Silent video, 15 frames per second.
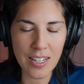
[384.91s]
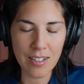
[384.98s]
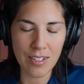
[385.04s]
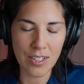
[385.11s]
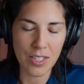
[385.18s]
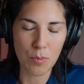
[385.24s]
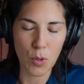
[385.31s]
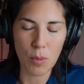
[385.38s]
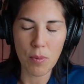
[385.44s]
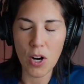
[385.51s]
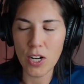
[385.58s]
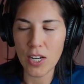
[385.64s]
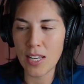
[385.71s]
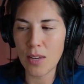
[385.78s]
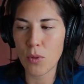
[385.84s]
This is more
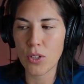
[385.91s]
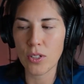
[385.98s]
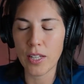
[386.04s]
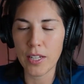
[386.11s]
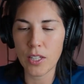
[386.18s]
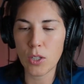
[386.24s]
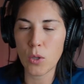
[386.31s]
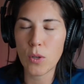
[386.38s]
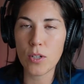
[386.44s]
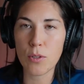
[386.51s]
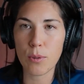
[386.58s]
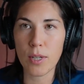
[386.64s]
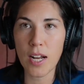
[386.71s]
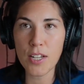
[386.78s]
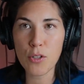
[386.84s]
marketing where they're like, you go into
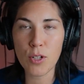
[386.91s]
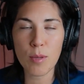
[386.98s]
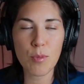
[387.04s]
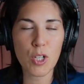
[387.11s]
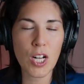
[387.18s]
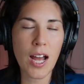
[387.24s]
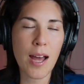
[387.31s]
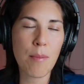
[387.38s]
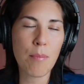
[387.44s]
an ice cream shop,